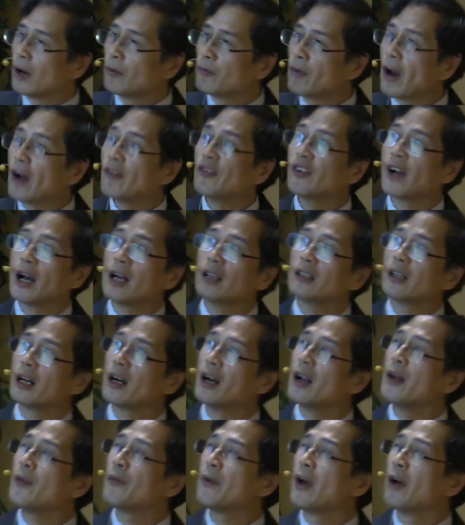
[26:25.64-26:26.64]
rough
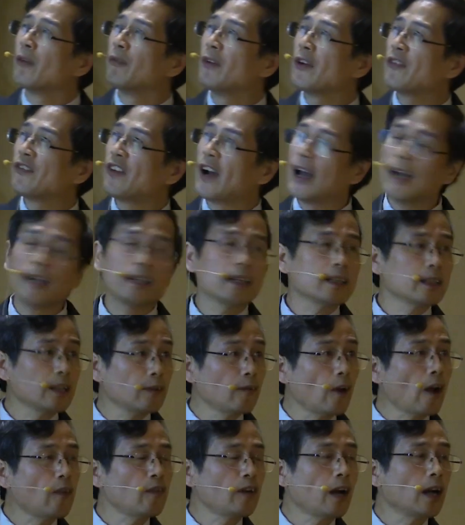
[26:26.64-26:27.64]
contour, we find that
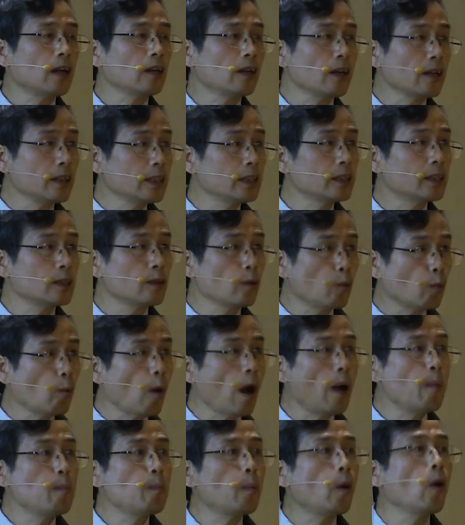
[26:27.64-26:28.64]
the rough contour is
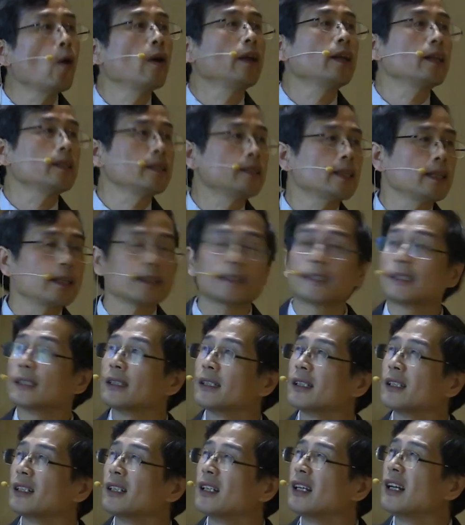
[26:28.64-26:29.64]
1.6.